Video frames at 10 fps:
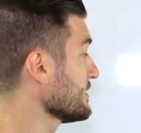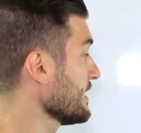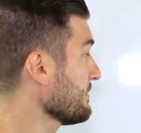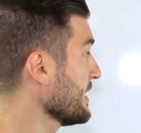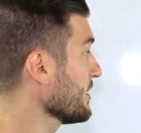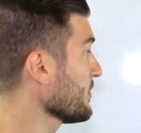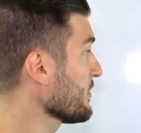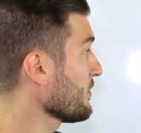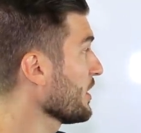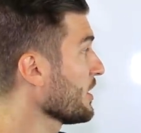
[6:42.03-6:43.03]
Same thing
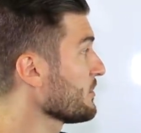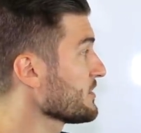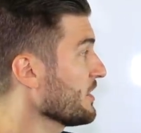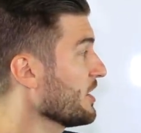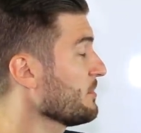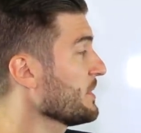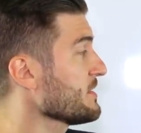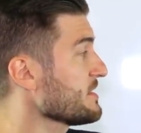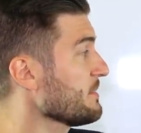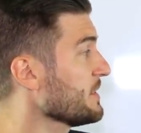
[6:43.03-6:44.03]
with
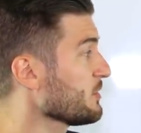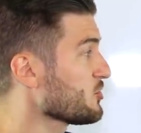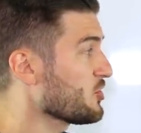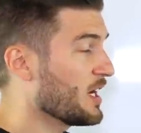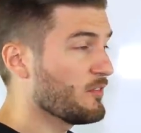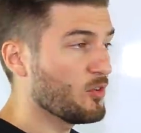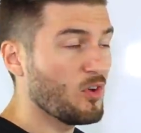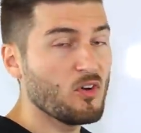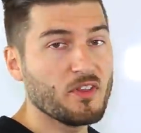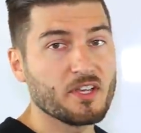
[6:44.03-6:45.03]
retirement, same thing with travel,
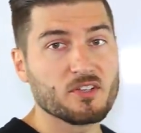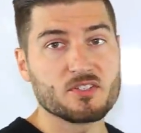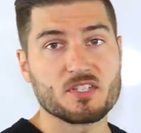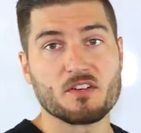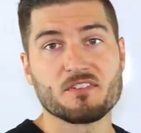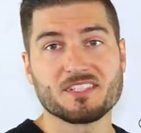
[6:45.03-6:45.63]
all that good stuff.